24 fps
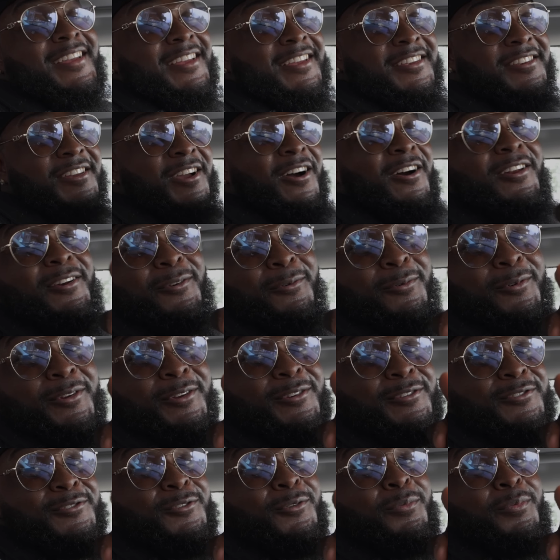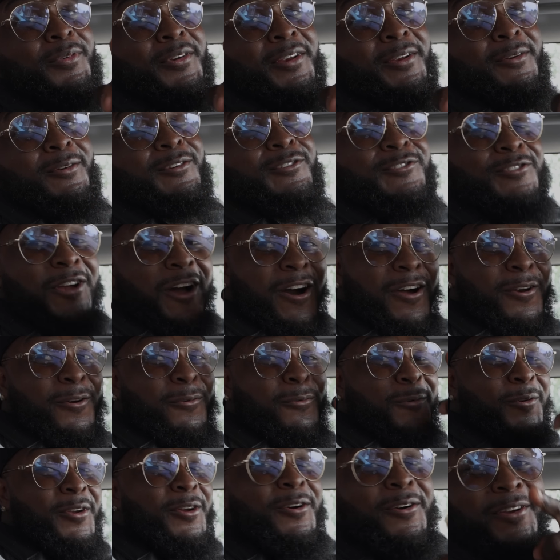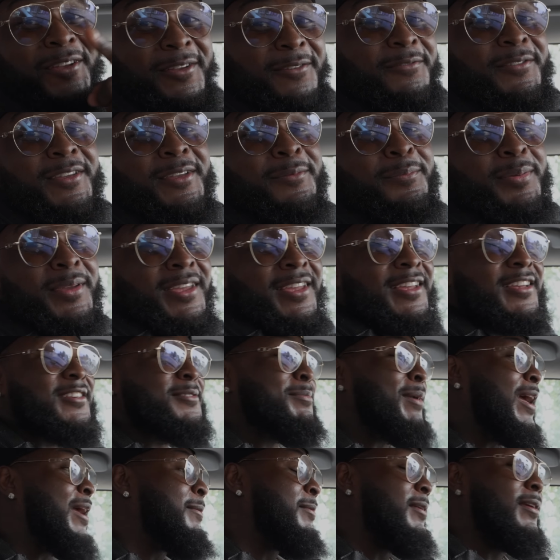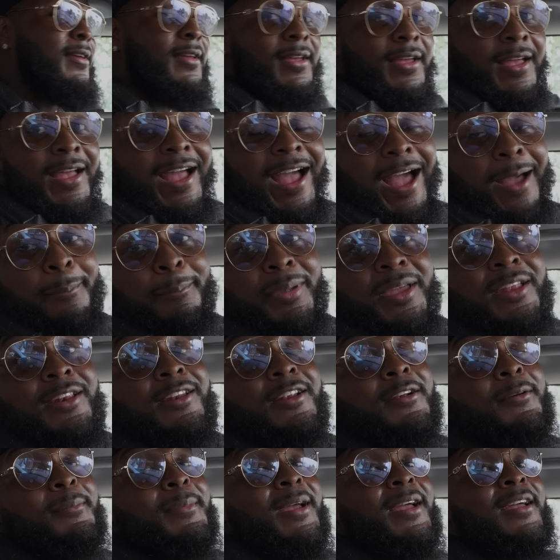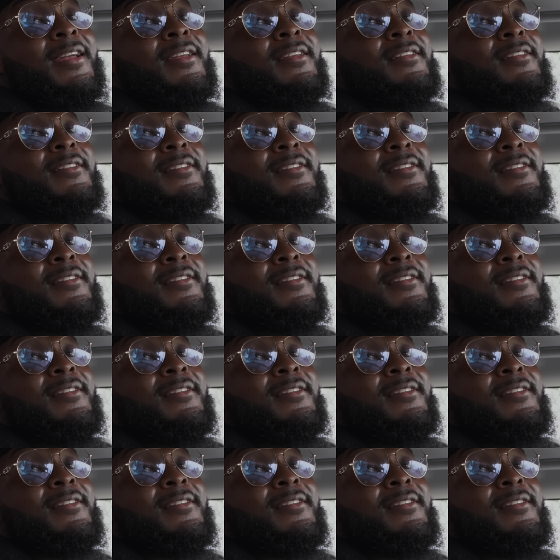Y'all the real superheroes. Y'all the real MVPs, baby. I've been there, man.